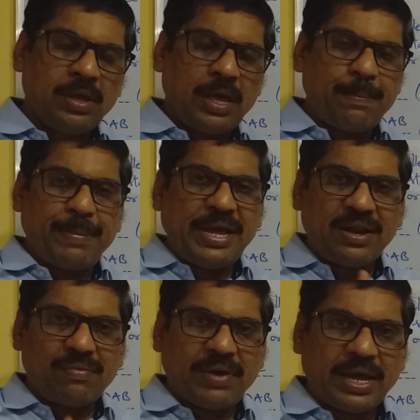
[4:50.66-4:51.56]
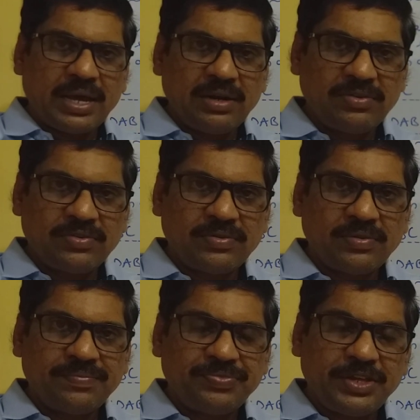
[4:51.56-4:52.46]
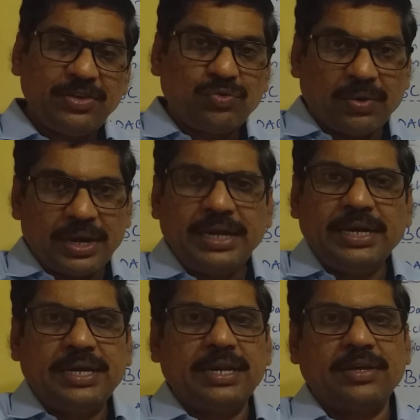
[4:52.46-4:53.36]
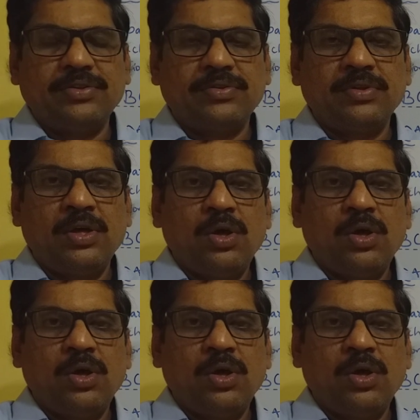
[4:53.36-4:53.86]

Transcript: a pair of angles is 180 degrees,